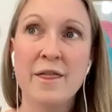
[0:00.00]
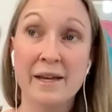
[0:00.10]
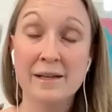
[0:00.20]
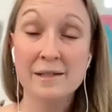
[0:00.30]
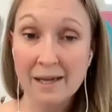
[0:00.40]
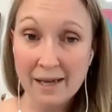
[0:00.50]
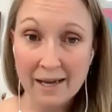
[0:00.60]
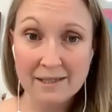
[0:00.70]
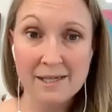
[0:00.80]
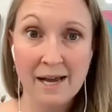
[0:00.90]
things like
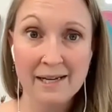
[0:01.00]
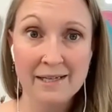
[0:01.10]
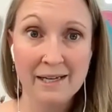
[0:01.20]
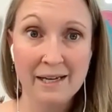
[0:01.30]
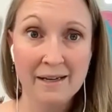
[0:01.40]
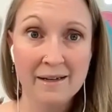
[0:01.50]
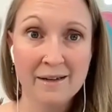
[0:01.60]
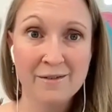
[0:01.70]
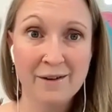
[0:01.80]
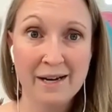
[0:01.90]
anxiety,
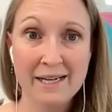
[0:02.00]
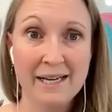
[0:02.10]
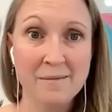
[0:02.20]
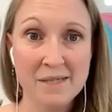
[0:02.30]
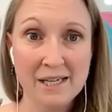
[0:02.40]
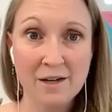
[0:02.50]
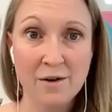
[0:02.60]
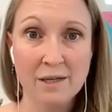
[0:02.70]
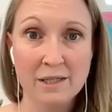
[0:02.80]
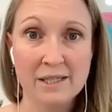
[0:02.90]
right? I named
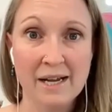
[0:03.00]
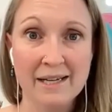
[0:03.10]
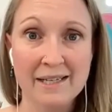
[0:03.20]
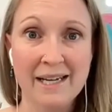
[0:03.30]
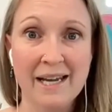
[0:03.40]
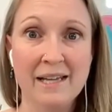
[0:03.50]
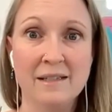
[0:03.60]
eco anxiety.